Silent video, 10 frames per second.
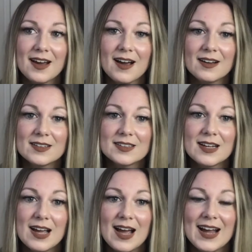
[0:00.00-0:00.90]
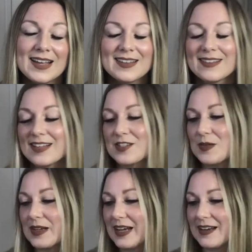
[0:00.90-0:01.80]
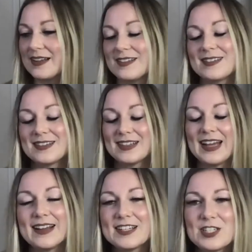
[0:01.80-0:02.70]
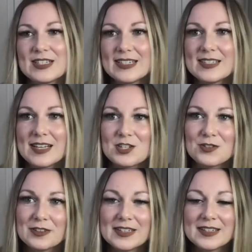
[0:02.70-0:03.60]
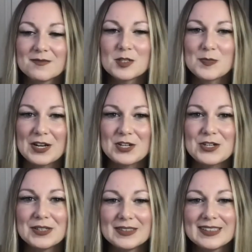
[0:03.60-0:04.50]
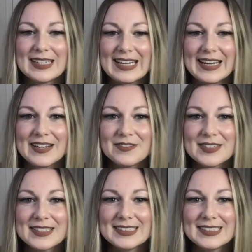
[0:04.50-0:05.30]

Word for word: Yeah. I think that's so neat, and it's yeah, it just is such a really special gift.